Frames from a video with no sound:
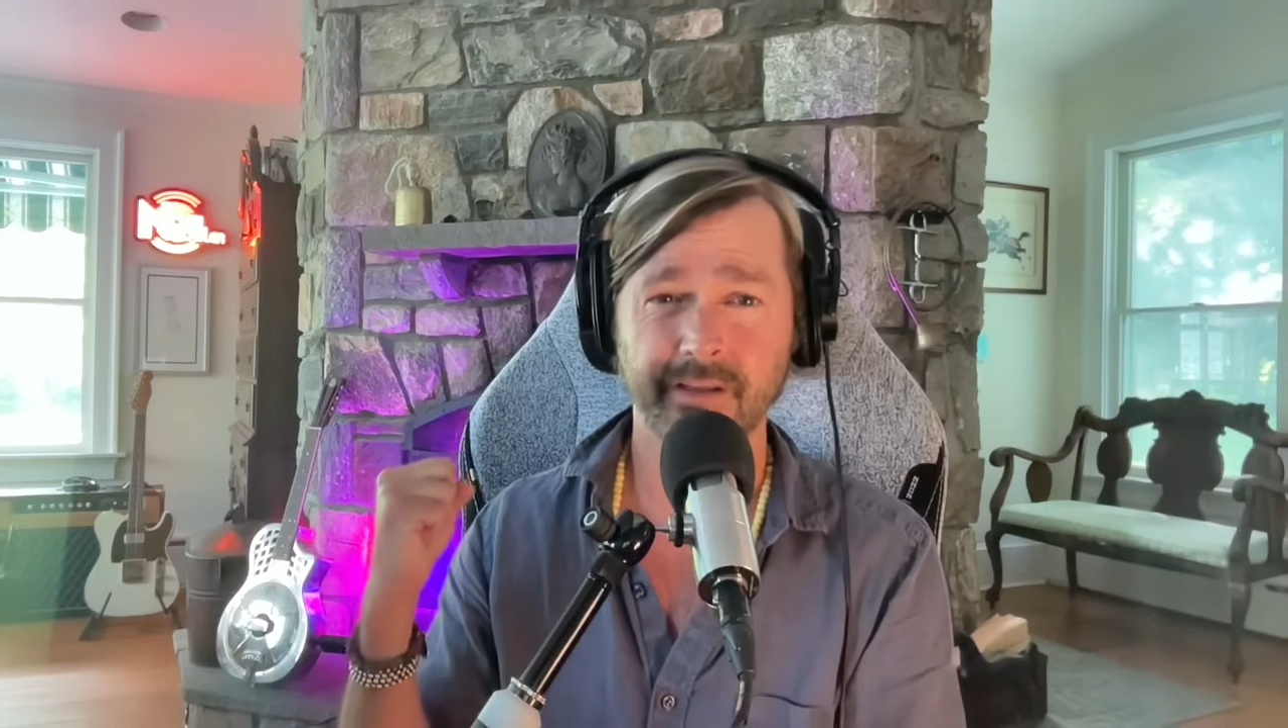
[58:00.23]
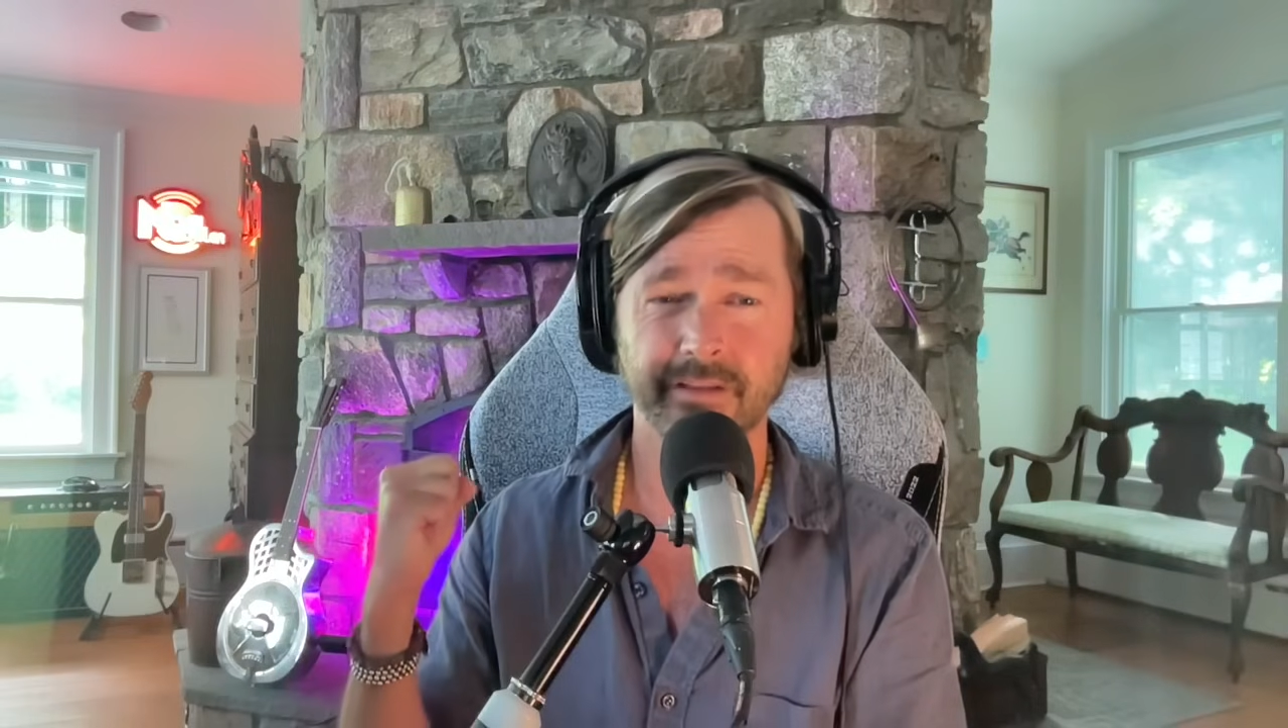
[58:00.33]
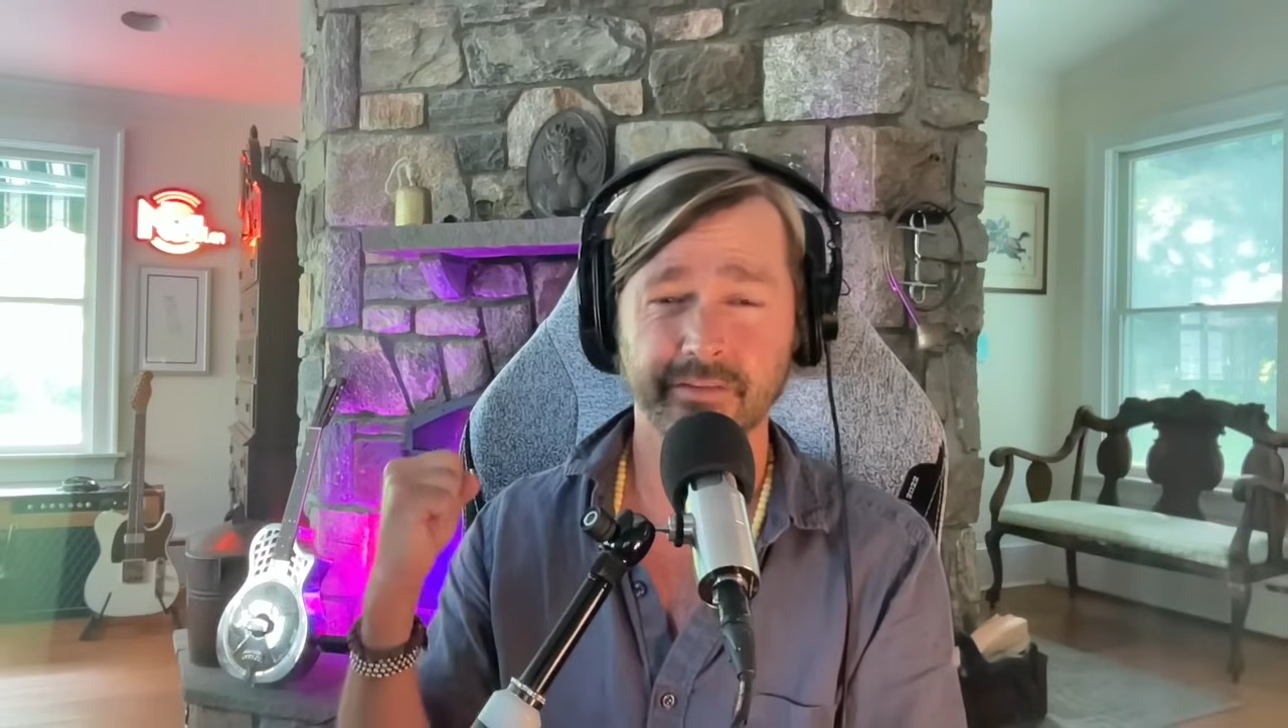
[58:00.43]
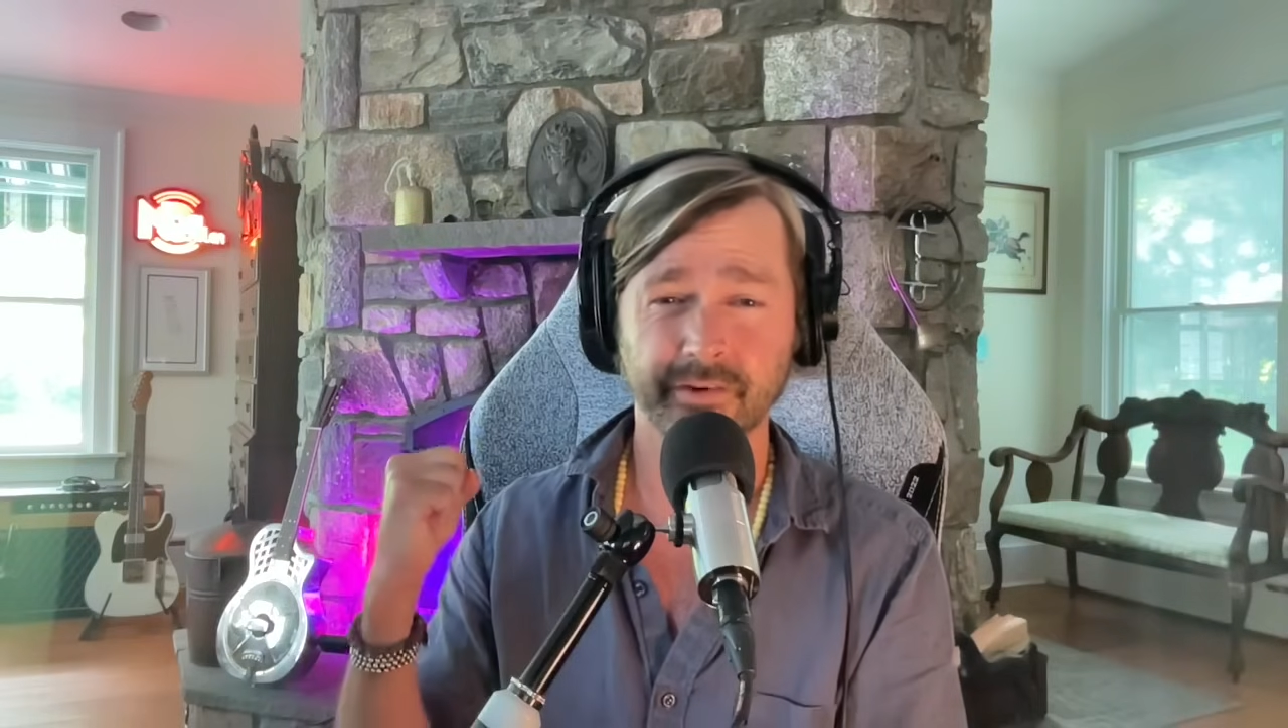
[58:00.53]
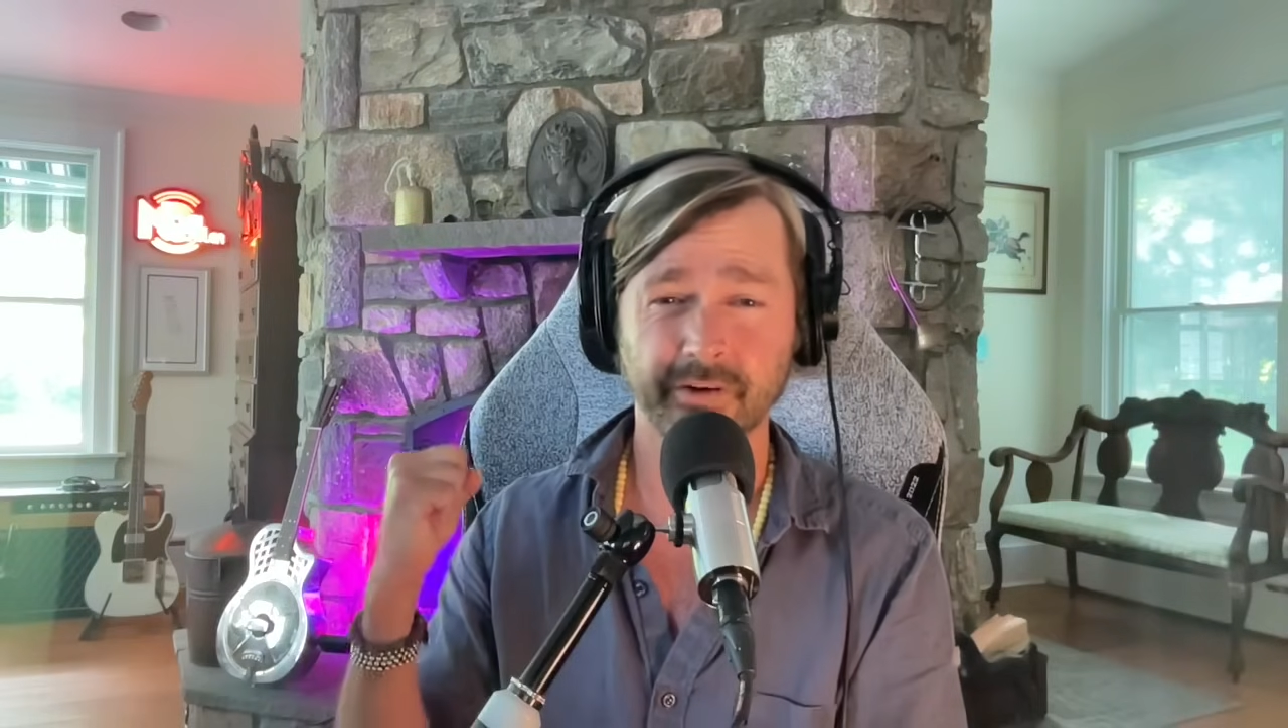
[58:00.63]

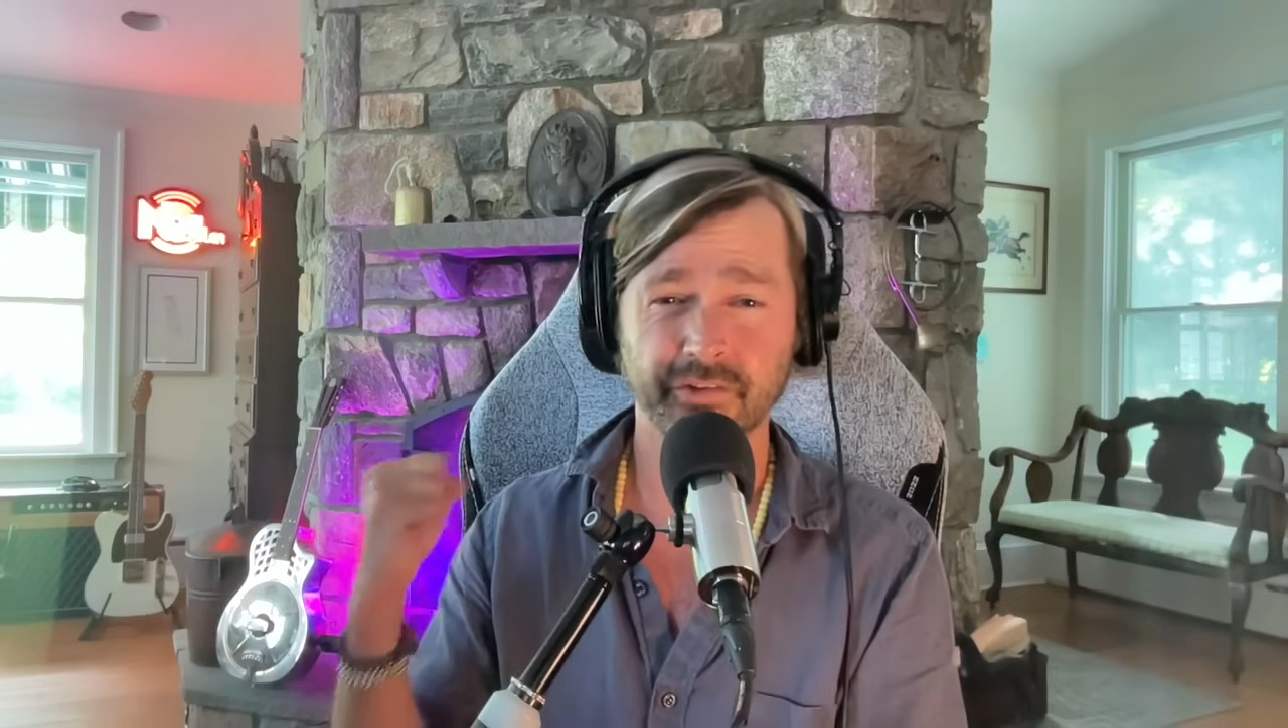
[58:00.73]
start